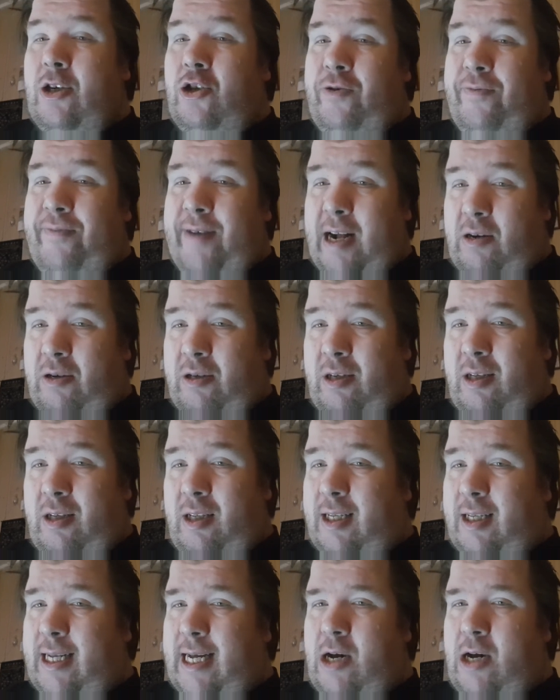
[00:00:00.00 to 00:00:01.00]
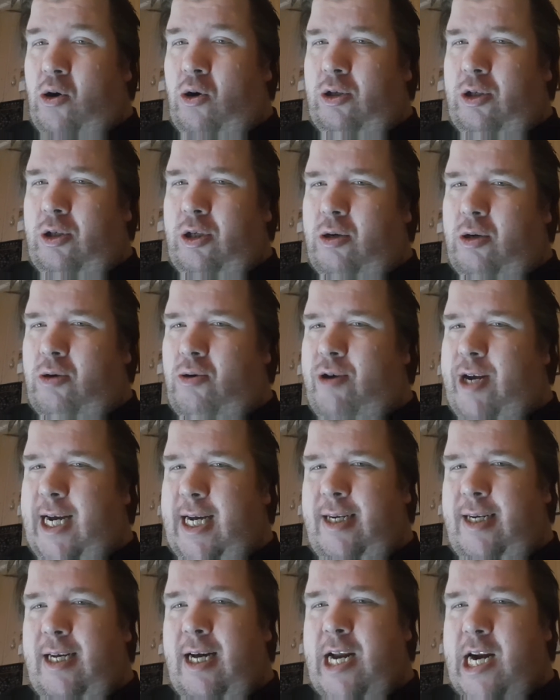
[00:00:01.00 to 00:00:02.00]
in 2000, they also
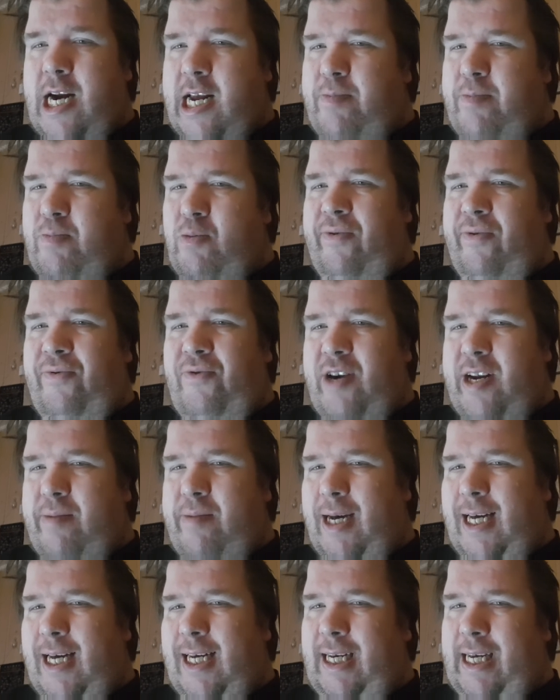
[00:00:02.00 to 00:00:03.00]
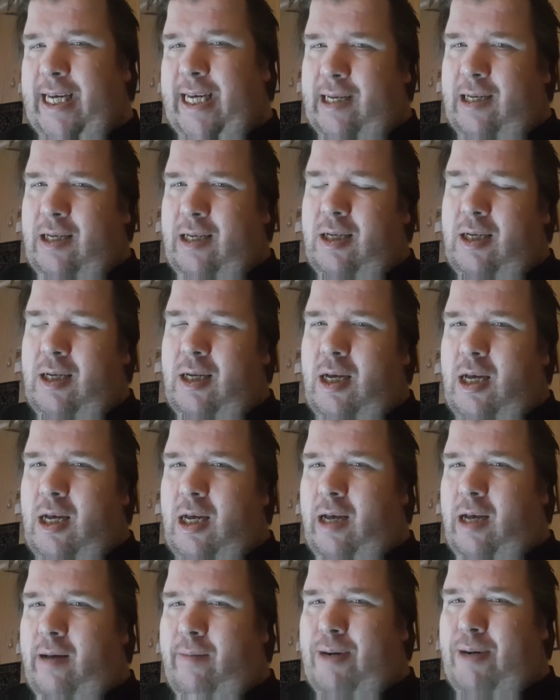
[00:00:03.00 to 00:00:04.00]
create a reboot remake.
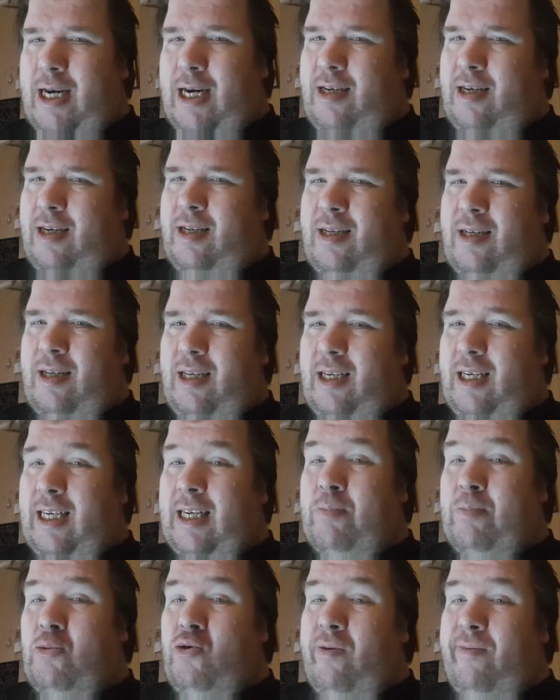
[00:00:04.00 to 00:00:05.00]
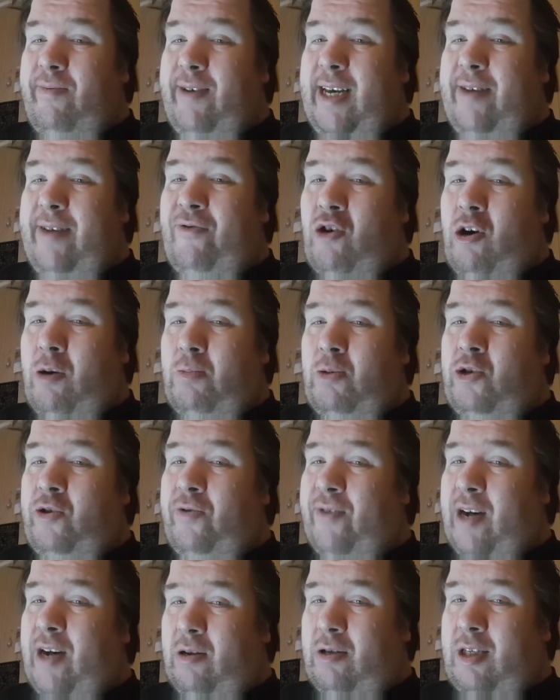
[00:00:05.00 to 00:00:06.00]
But the movie
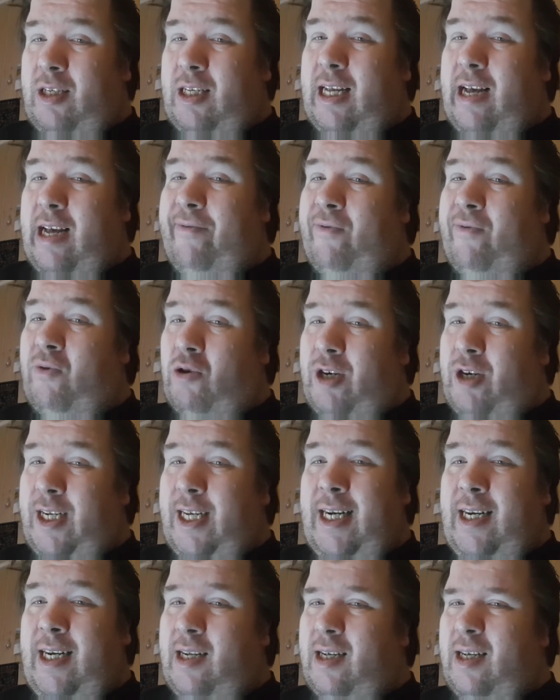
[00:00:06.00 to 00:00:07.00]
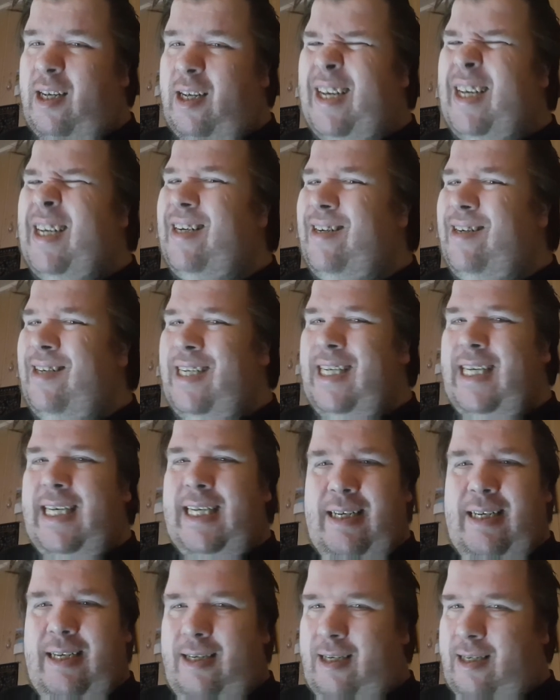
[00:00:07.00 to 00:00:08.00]
from 2014
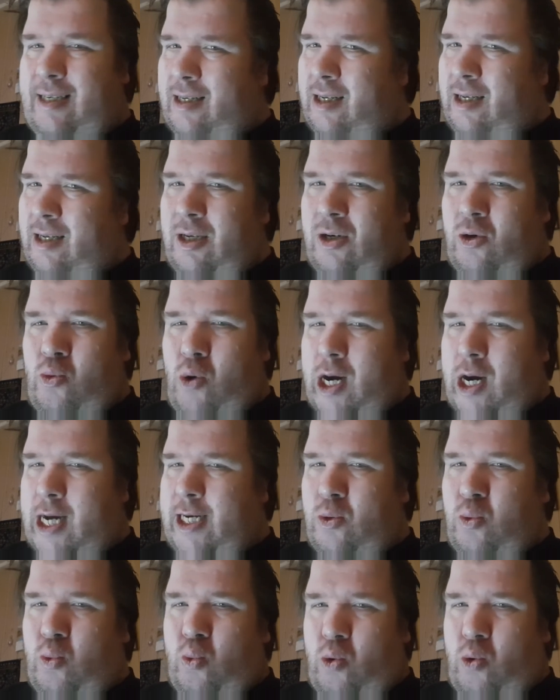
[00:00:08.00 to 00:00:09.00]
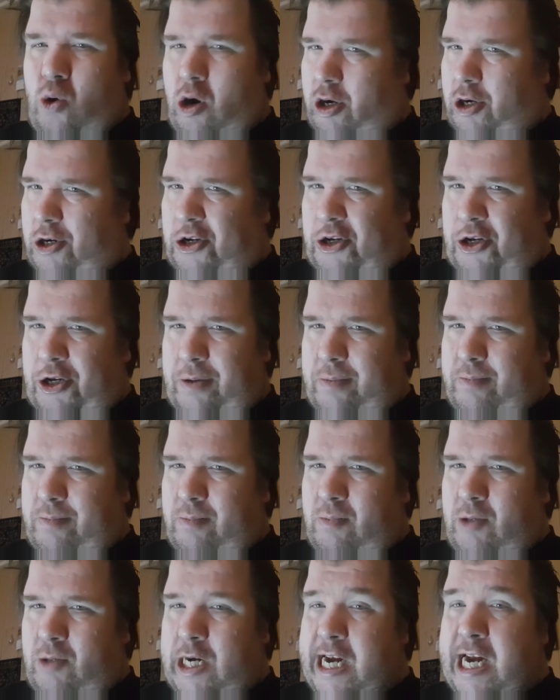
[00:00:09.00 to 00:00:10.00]
didn't quite work.
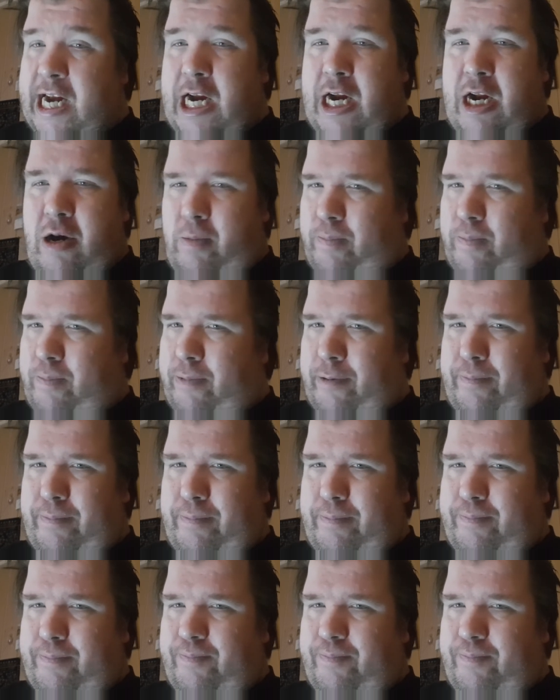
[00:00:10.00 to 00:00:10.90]
Nope.